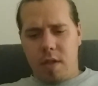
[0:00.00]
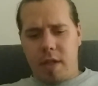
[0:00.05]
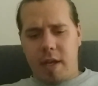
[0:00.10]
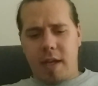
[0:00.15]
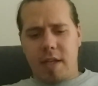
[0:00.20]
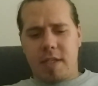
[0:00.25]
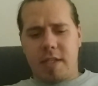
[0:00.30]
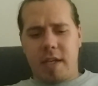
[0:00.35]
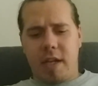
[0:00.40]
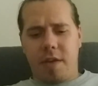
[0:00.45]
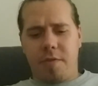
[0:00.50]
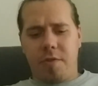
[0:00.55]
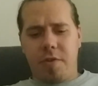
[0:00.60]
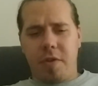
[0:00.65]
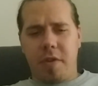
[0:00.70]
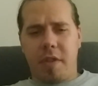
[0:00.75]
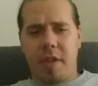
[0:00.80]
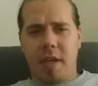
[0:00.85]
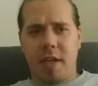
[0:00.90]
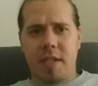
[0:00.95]
Like I said, I
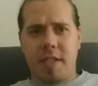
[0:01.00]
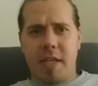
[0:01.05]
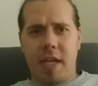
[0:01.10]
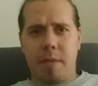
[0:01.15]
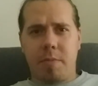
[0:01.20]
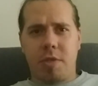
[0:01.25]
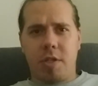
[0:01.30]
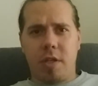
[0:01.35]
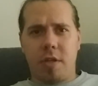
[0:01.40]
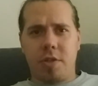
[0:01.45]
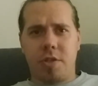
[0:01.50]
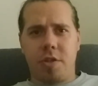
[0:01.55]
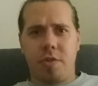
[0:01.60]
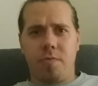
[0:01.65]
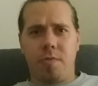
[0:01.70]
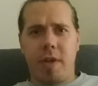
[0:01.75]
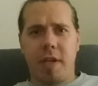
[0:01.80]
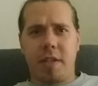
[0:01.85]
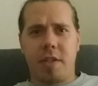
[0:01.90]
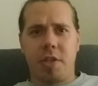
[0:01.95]
really think Samsung
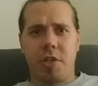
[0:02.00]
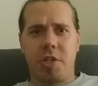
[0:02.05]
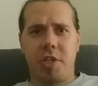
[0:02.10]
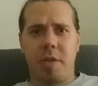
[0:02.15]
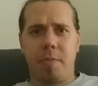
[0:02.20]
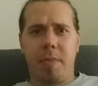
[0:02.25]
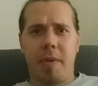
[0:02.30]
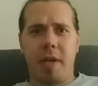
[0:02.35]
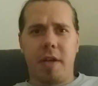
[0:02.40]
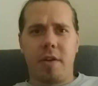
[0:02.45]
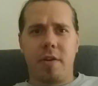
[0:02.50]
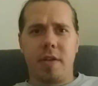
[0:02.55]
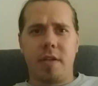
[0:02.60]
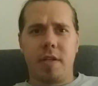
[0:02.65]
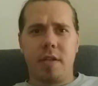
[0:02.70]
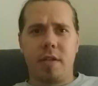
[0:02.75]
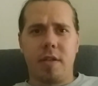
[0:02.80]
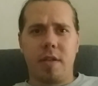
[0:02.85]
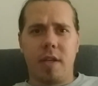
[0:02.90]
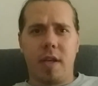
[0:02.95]
should right the ship here
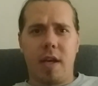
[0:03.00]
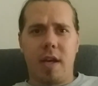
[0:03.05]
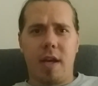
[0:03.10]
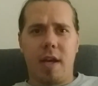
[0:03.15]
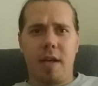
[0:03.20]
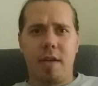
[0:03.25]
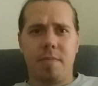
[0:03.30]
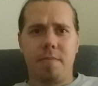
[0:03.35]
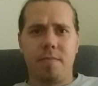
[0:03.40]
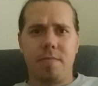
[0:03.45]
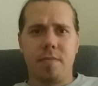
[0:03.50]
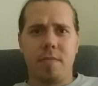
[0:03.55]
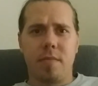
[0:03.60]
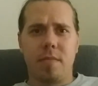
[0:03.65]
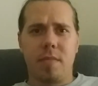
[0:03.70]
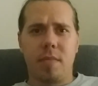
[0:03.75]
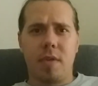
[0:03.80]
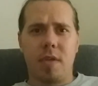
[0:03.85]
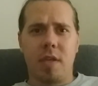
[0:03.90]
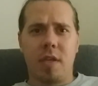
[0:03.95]
and
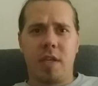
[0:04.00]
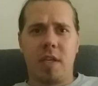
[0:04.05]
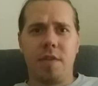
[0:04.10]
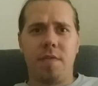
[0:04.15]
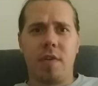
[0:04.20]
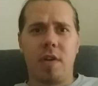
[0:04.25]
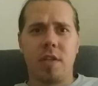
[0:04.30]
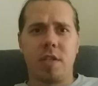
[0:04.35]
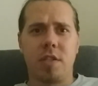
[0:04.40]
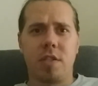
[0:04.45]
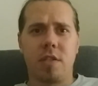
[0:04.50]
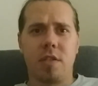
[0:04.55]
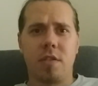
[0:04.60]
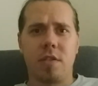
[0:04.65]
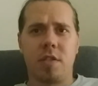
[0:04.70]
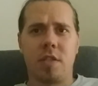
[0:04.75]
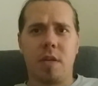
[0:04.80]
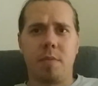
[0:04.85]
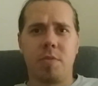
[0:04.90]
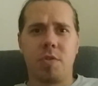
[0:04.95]
give us
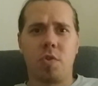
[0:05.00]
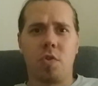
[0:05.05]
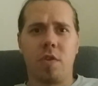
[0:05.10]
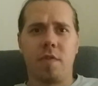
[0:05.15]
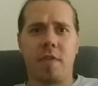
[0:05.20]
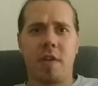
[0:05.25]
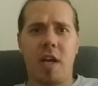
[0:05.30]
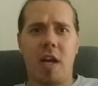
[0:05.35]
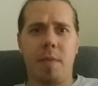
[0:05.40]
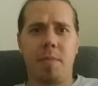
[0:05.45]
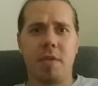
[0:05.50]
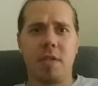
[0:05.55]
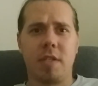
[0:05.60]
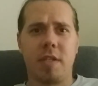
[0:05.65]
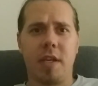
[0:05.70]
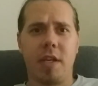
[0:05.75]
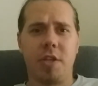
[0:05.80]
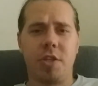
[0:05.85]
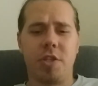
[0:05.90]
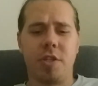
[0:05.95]
some sort of
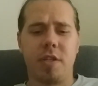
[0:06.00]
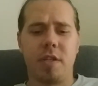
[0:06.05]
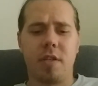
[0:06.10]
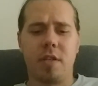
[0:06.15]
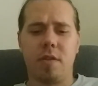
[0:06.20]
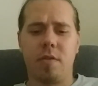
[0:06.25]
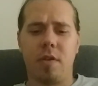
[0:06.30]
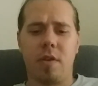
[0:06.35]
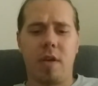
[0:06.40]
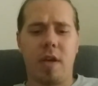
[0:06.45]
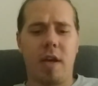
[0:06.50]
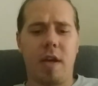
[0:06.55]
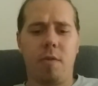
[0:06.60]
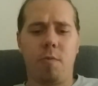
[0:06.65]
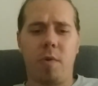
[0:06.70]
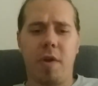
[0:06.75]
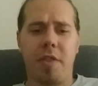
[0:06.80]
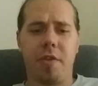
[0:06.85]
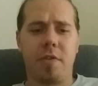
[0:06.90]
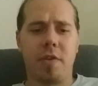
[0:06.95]
compensation,
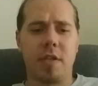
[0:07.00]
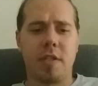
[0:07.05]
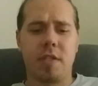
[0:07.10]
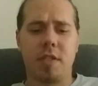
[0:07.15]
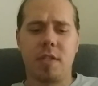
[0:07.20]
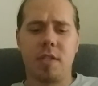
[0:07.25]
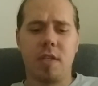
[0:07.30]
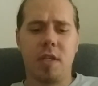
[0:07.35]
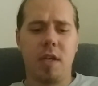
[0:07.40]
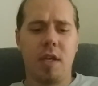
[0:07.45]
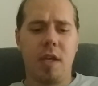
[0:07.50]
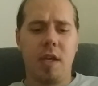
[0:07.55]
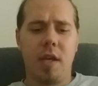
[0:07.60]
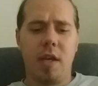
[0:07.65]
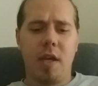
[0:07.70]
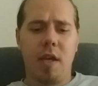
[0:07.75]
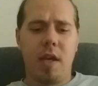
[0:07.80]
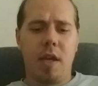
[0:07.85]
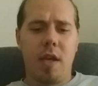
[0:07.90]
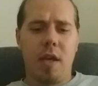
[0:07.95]
whether it's
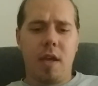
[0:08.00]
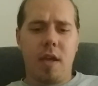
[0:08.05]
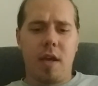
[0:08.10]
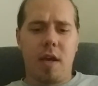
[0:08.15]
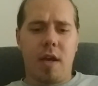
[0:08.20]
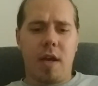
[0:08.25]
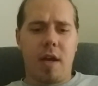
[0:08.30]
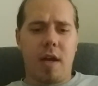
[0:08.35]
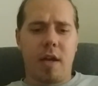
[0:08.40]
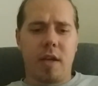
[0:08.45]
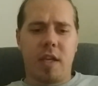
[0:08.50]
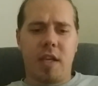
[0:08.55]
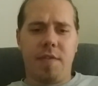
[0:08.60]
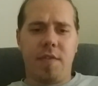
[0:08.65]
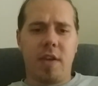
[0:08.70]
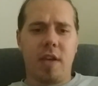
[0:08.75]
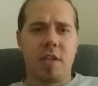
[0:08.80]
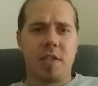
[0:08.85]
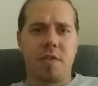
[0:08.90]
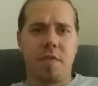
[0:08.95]

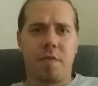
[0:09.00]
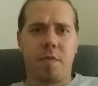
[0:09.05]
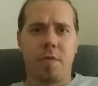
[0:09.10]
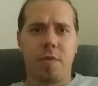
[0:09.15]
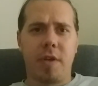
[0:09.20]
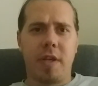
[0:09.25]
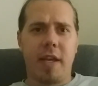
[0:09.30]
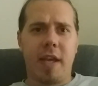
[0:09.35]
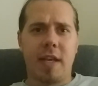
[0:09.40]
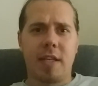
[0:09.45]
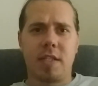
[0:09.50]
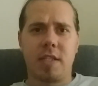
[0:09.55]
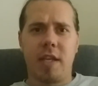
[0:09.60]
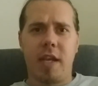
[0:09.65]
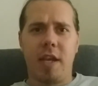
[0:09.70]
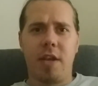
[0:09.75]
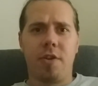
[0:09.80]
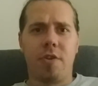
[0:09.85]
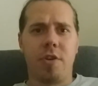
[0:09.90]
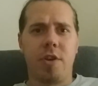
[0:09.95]
giving us a free
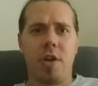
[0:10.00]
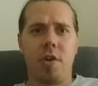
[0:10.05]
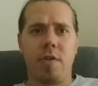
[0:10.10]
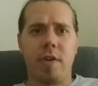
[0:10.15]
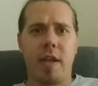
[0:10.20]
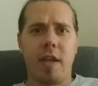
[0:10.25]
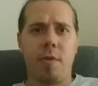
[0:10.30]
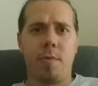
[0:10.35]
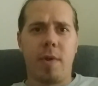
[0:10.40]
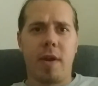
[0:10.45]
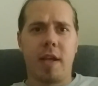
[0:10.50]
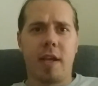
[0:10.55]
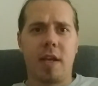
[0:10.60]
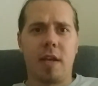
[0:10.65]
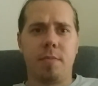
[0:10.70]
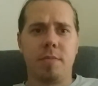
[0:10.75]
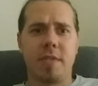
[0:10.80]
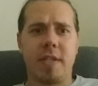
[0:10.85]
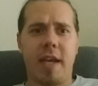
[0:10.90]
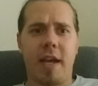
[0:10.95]
S8 or Note 8 when it
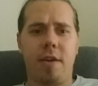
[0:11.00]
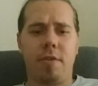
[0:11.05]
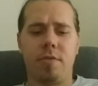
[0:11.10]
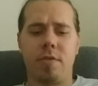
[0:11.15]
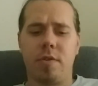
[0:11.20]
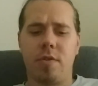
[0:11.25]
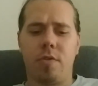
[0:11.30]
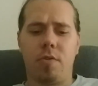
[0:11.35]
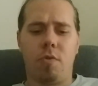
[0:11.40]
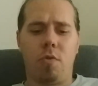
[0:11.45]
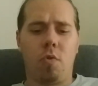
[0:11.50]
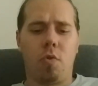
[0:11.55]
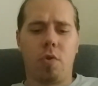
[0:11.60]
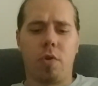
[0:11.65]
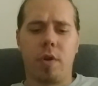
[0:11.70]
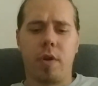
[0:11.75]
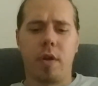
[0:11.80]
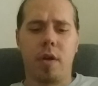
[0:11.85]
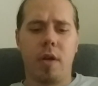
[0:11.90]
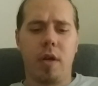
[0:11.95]
comes out,
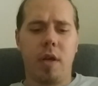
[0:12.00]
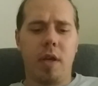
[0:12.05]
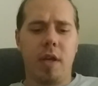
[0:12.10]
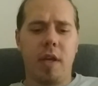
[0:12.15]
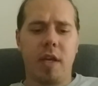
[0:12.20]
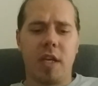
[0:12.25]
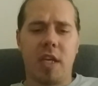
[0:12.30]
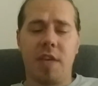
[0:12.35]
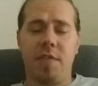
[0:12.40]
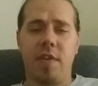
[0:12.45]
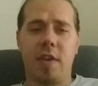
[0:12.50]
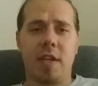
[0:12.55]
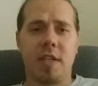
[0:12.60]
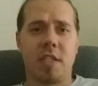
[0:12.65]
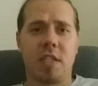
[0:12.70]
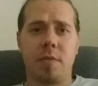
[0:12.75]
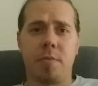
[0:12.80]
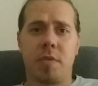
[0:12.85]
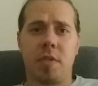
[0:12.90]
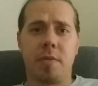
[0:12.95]
or giving
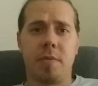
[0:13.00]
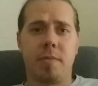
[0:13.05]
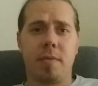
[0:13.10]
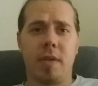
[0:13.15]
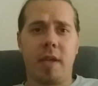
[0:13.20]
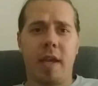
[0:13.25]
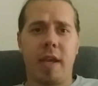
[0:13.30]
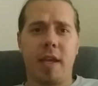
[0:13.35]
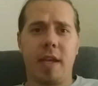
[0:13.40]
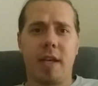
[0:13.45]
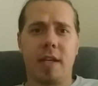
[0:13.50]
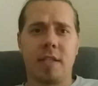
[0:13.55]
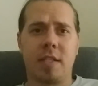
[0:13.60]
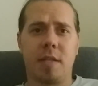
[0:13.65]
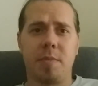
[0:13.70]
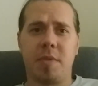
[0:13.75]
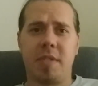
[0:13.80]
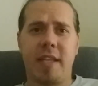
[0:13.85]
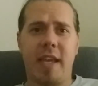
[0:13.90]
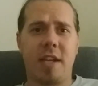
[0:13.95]
us a
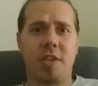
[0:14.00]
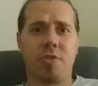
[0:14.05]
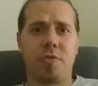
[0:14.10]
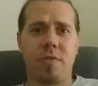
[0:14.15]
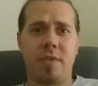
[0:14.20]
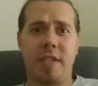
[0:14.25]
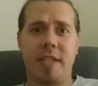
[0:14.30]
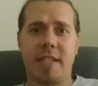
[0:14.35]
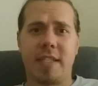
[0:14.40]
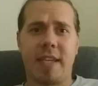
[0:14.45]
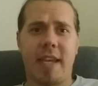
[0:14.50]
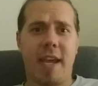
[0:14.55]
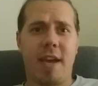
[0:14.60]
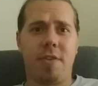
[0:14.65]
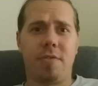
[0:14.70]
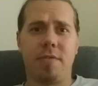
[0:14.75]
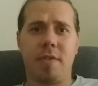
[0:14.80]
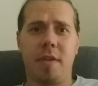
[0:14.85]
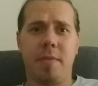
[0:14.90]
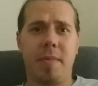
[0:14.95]
substantial
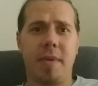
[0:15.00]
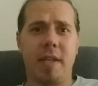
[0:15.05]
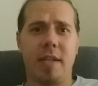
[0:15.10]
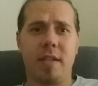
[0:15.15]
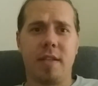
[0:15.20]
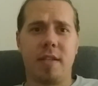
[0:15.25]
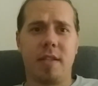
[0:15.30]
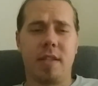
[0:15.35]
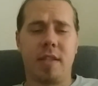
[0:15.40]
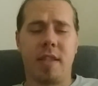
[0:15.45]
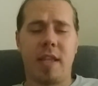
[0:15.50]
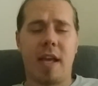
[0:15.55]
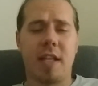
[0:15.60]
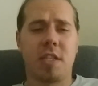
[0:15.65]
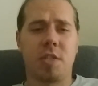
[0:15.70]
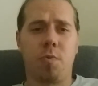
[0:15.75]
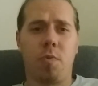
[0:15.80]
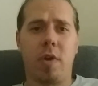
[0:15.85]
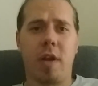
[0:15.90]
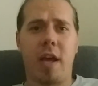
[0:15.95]
discount. I mean,
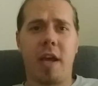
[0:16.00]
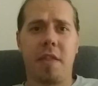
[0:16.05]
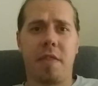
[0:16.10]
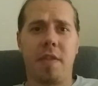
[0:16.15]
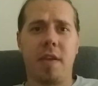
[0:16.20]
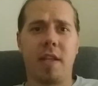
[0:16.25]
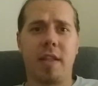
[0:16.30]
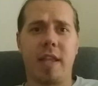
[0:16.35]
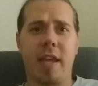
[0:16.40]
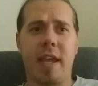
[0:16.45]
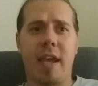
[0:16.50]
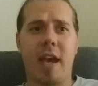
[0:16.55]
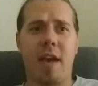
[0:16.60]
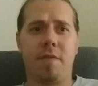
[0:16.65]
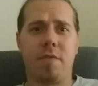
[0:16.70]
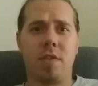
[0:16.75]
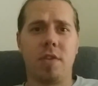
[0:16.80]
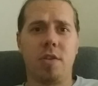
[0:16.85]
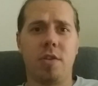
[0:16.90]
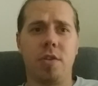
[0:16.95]
that's what I think they
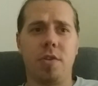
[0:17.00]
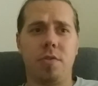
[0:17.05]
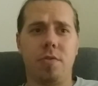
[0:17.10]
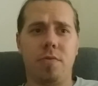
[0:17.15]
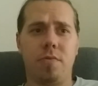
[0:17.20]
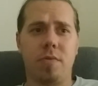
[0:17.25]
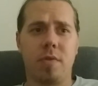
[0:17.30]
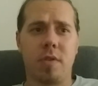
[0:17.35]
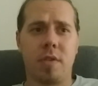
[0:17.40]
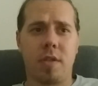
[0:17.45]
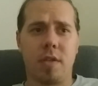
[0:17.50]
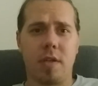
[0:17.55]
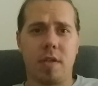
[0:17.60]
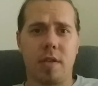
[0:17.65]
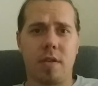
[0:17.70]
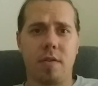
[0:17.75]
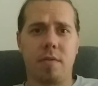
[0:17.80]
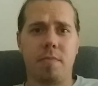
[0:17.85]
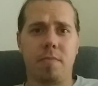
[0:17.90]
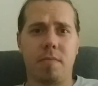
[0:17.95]
have to do to
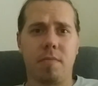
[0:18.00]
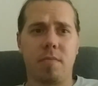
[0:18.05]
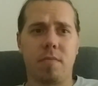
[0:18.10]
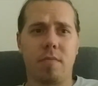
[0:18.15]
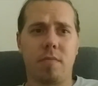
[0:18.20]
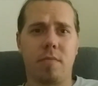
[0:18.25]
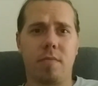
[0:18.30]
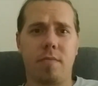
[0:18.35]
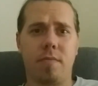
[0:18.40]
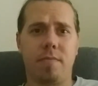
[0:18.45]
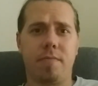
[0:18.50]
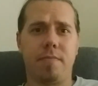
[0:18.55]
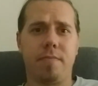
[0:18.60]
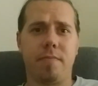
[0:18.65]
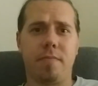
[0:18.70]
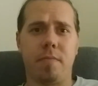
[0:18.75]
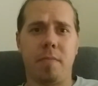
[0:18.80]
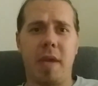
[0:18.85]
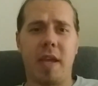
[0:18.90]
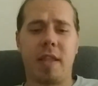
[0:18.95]

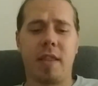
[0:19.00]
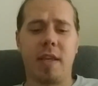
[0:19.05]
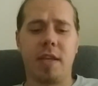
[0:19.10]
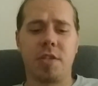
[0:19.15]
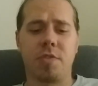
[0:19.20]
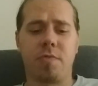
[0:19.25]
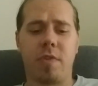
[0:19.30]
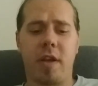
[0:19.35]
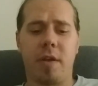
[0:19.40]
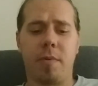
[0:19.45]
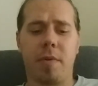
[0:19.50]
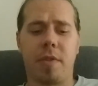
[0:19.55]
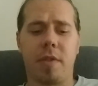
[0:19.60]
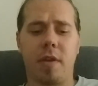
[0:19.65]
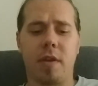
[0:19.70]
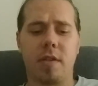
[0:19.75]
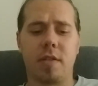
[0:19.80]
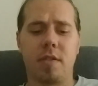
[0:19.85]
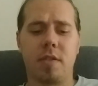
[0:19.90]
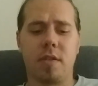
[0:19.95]
make things right with
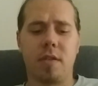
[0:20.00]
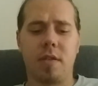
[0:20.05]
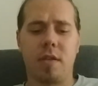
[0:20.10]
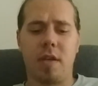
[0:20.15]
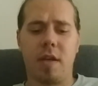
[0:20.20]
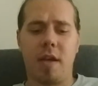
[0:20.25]
us.